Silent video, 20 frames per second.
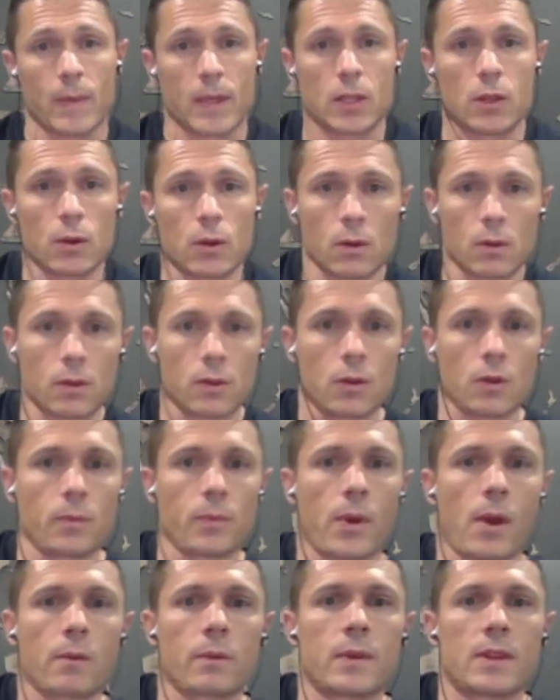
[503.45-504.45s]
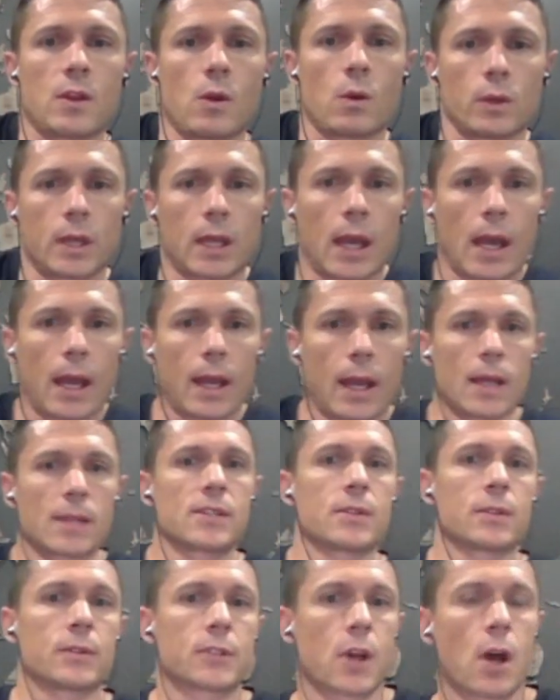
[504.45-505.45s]
I mean, you're probably the only guy I
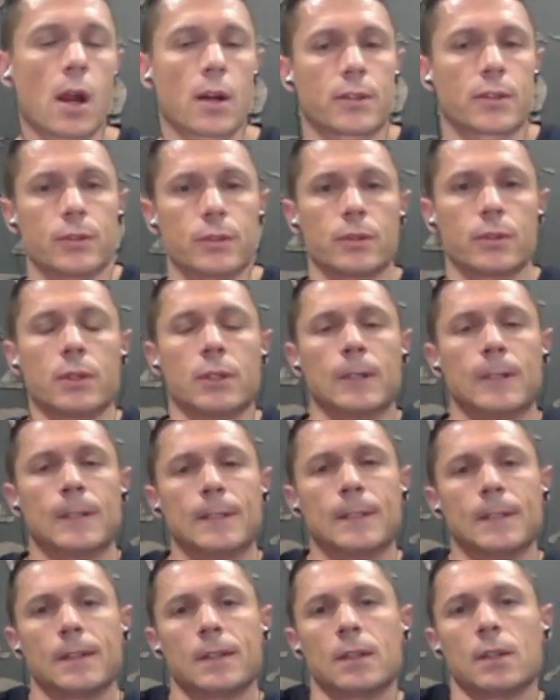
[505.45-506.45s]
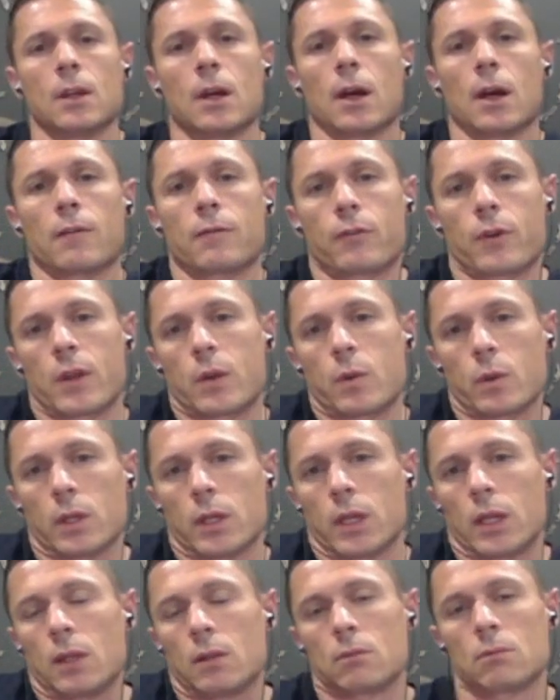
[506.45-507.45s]
still talk to
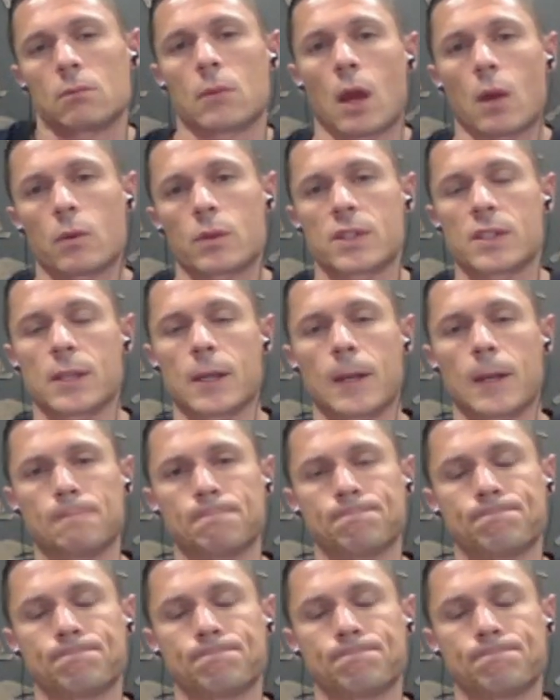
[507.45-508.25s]
frequently, I would say.